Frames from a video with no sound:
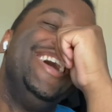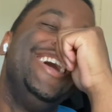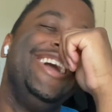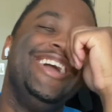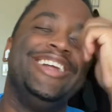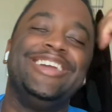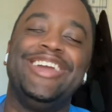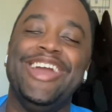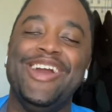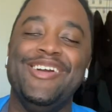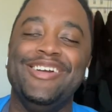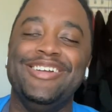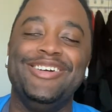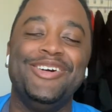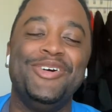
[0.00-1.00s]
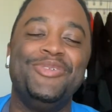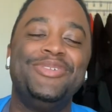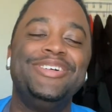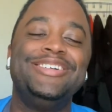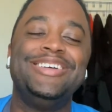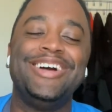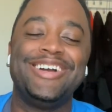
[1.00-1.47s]
And carried on.
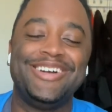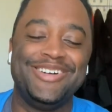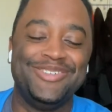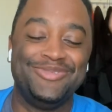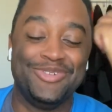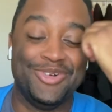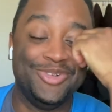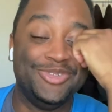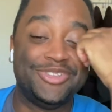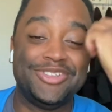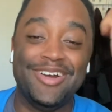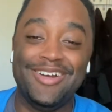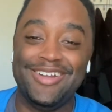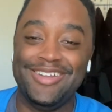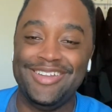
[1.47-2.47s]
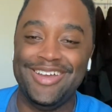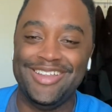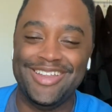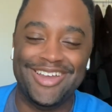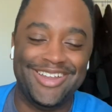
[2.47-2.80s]
Where did that come from? Who started that? Like,